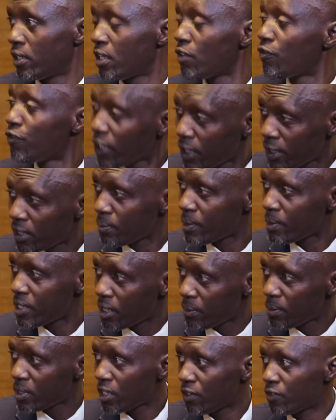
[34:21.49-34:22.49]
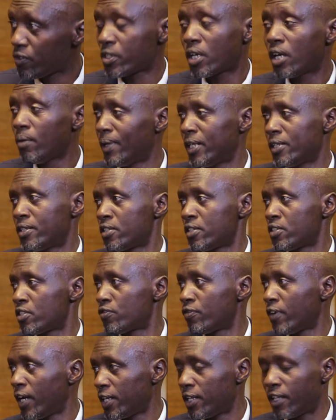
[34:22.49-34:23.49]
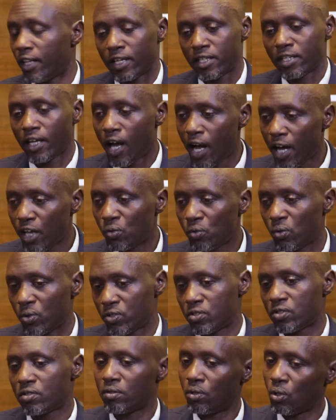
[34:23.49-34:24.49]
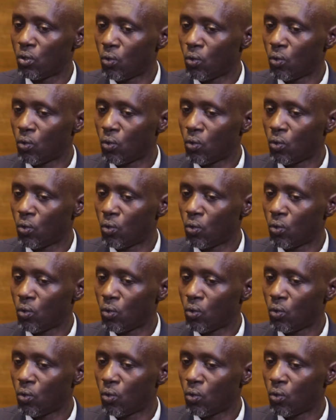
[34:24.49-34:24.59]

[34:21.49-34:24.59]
The victims themselves came and testified that I was